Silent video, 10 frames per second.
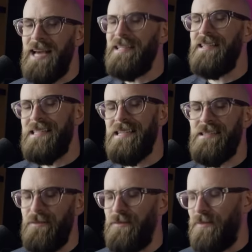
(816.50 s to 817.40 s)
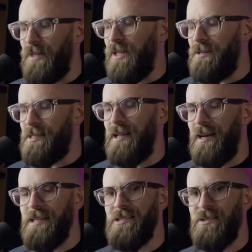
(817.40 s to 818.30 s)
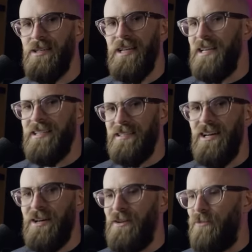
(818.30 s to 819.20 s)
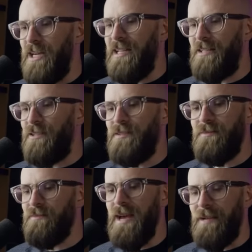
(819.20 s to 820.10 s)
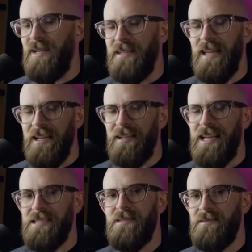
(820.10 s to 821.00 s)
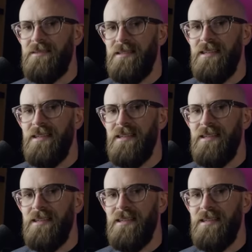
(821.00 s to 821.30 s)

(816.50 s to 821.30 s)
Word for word: I think this is the videos like I saw that really made me think, let's,